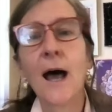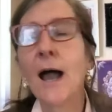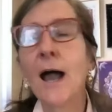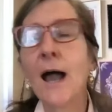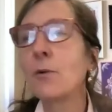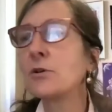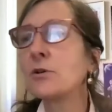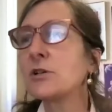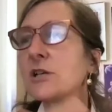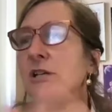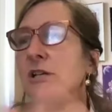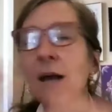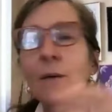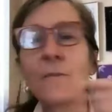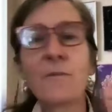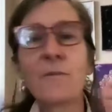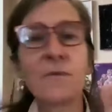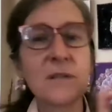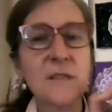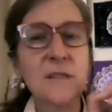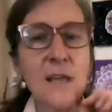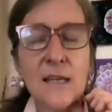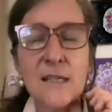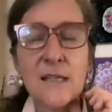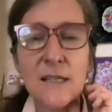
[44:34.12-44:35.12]
I would just
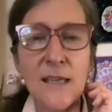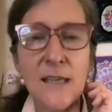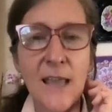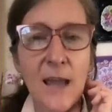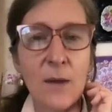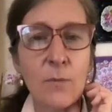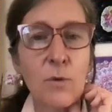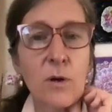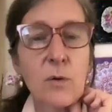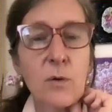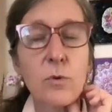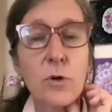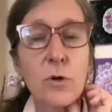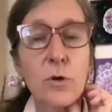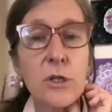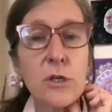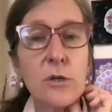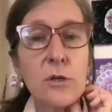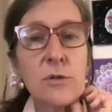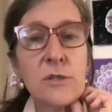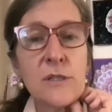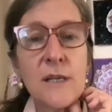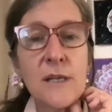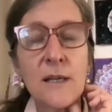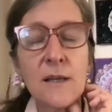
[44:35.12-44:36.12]
emphasize again when we're
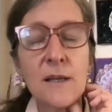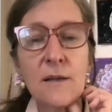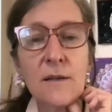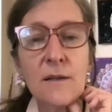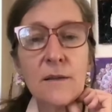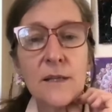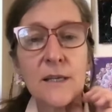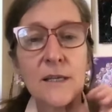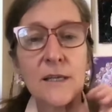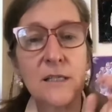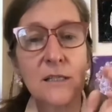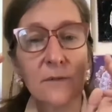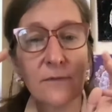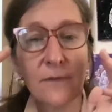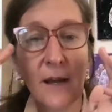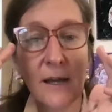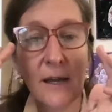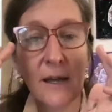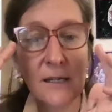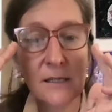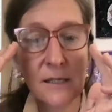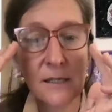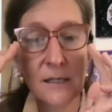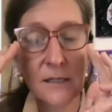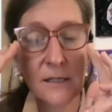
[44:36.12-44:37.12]
using these
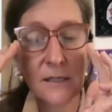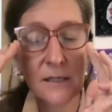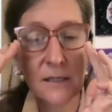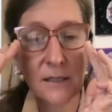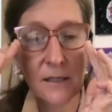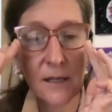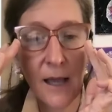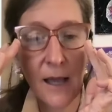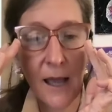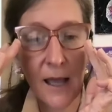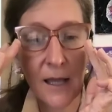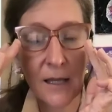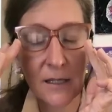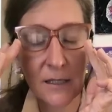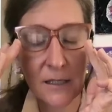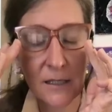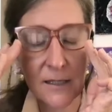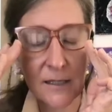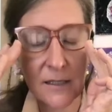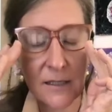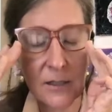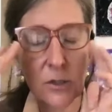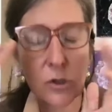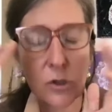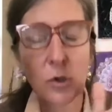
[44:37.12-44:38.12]
devices
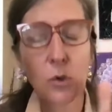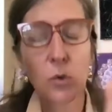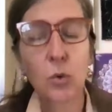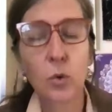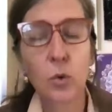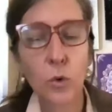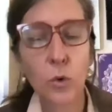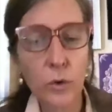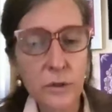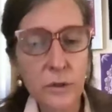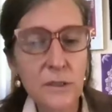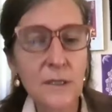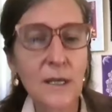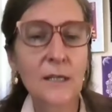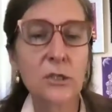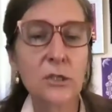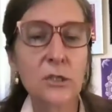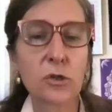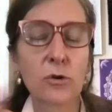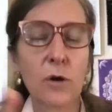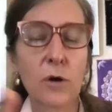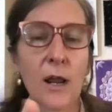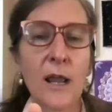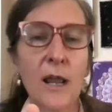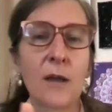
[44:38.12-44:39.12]
as tools,
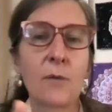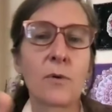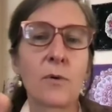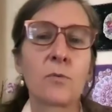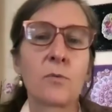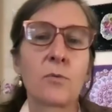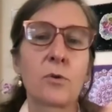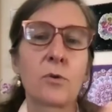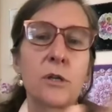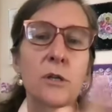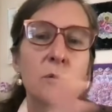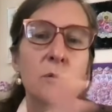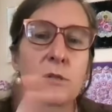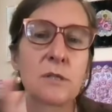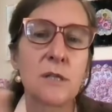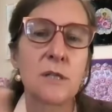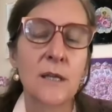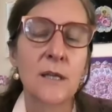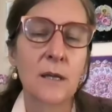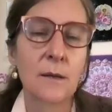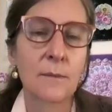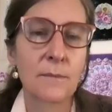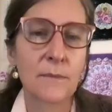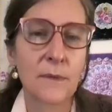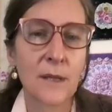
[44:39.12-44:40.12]
that's great. When we're
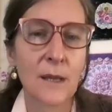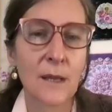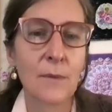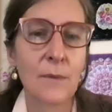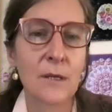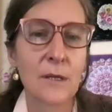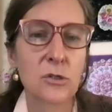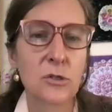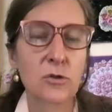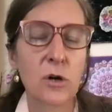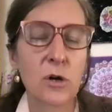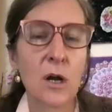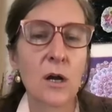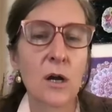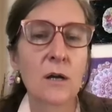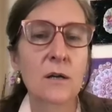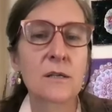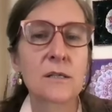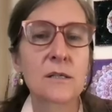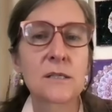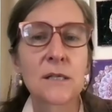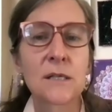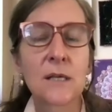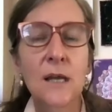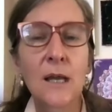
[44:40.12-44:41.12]
using them as
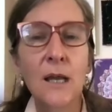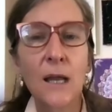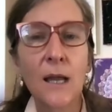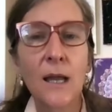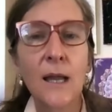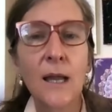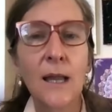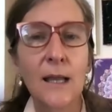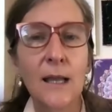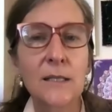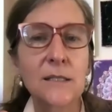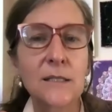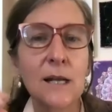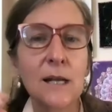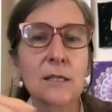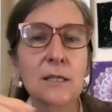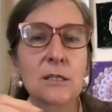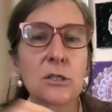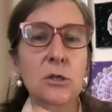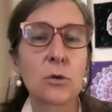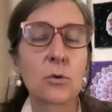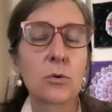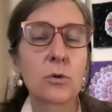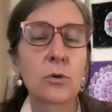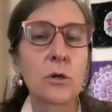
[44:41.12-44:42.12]
drugs, it's
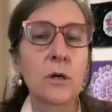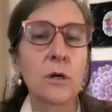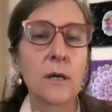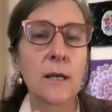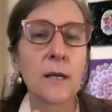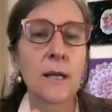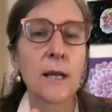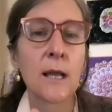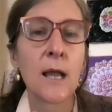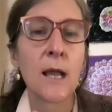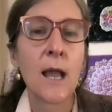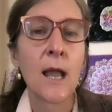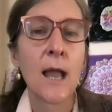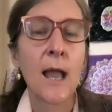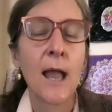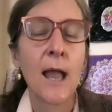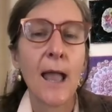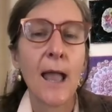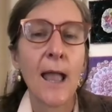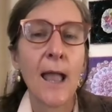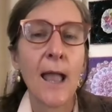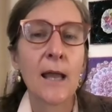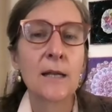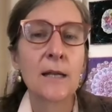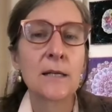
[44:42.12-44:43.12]
not so good.
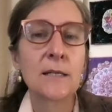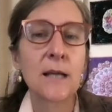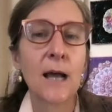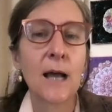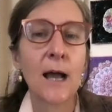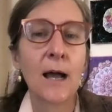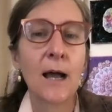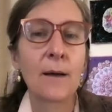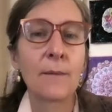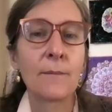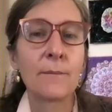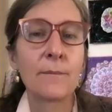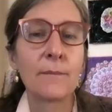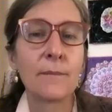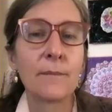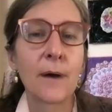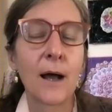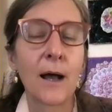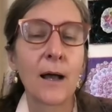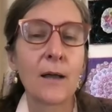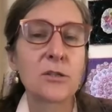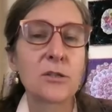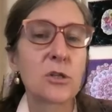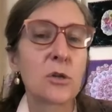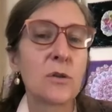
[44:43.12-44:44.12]
And
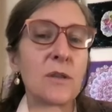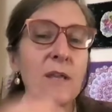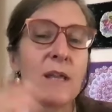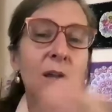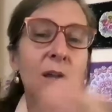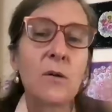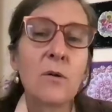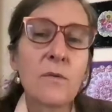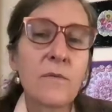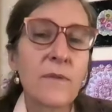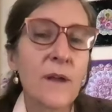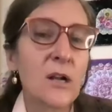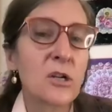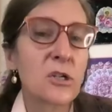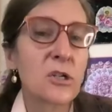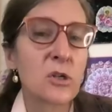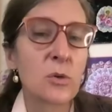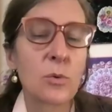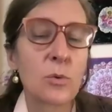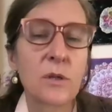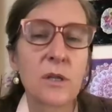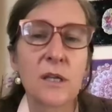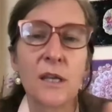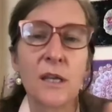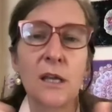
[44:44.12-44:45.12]
um, so the
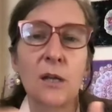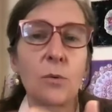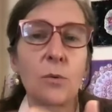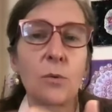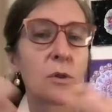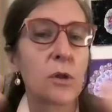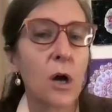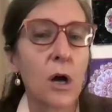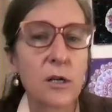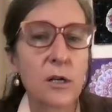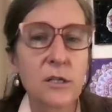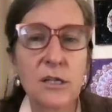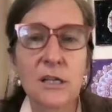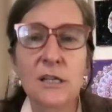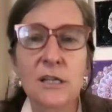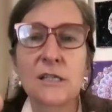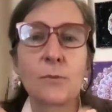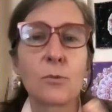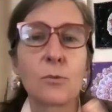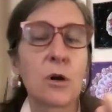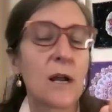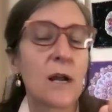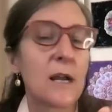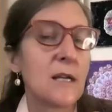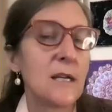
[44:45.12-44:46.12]
intervention with a kid with
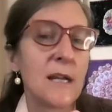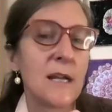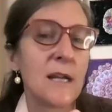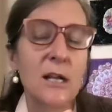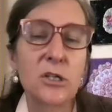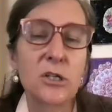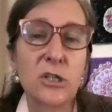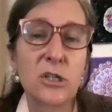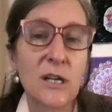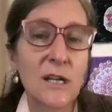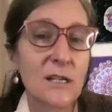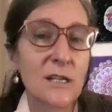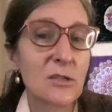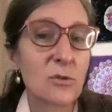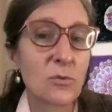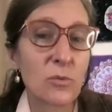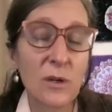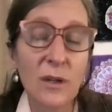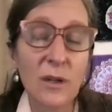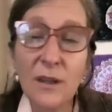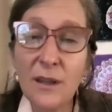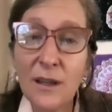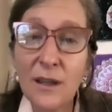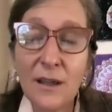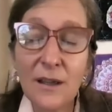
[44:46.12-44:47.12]
autism or ADHD is
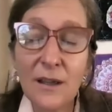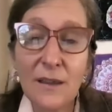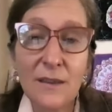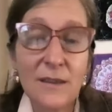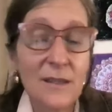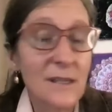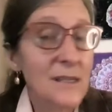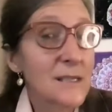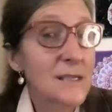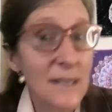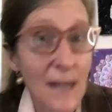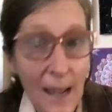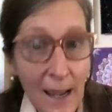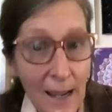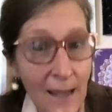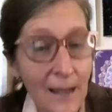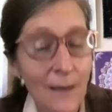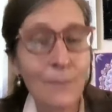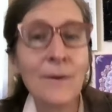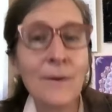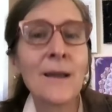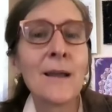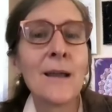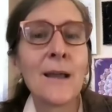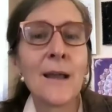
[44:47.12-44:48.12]
really the
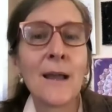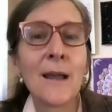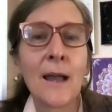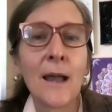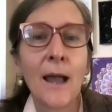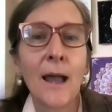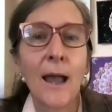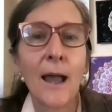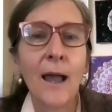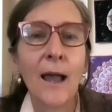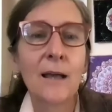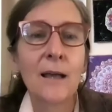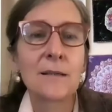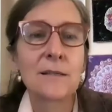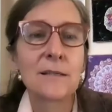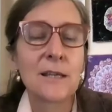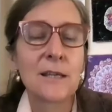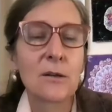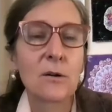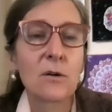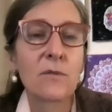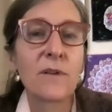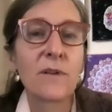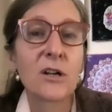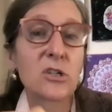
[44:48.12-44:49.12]
same as
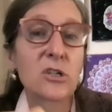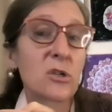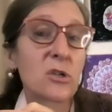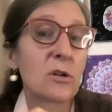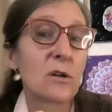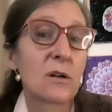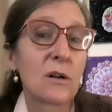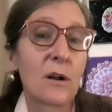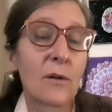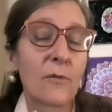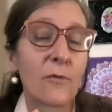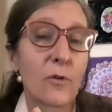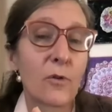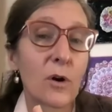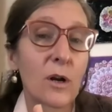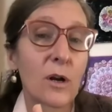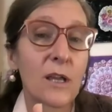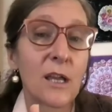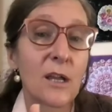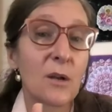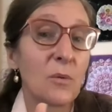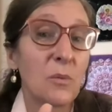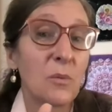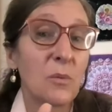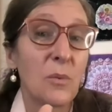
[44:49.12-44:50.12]
the intervention for a
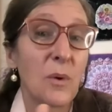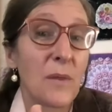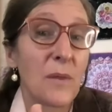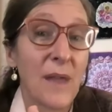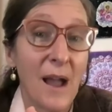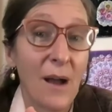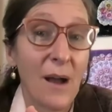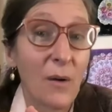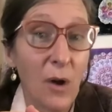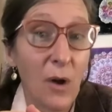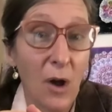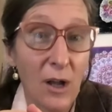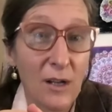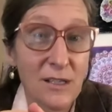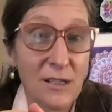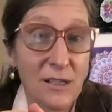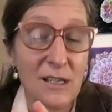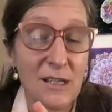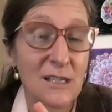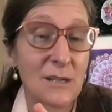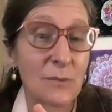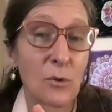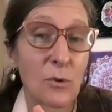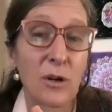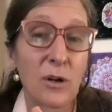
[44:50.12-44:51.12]
kid without
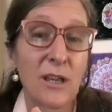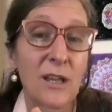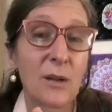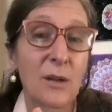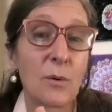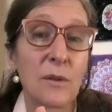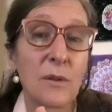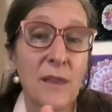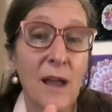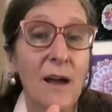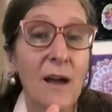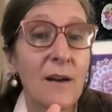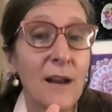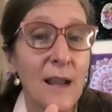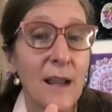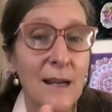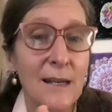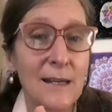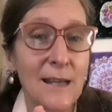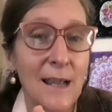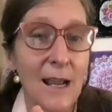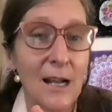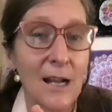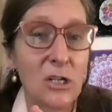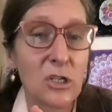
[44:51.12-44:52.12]
autism or a kid without
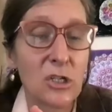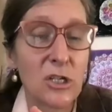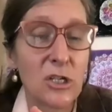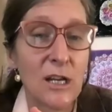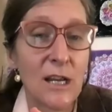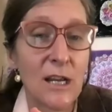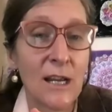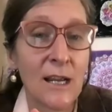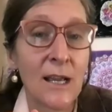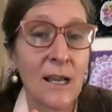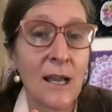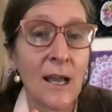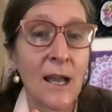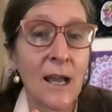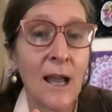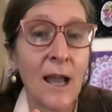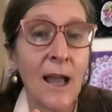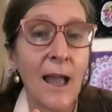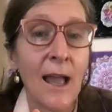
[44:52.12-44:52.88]
ADHD.